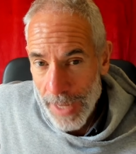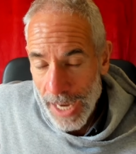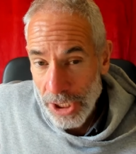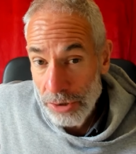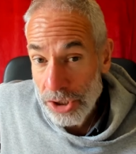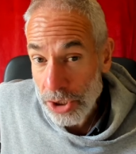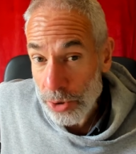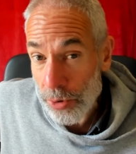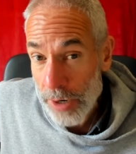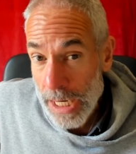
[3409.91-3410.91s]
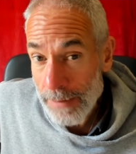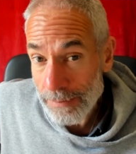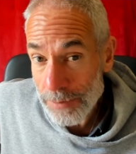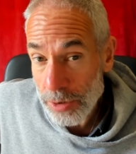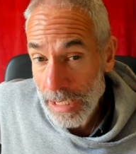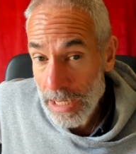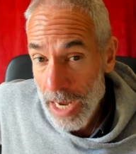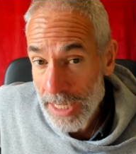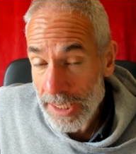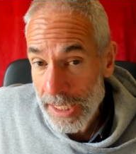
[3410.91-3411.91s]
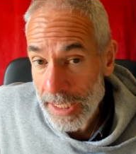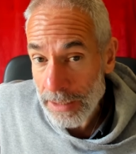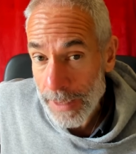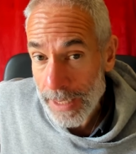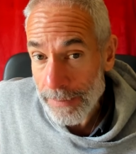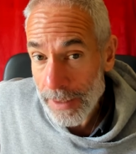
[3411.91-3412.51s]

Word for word: a new story to ignite it a little bit.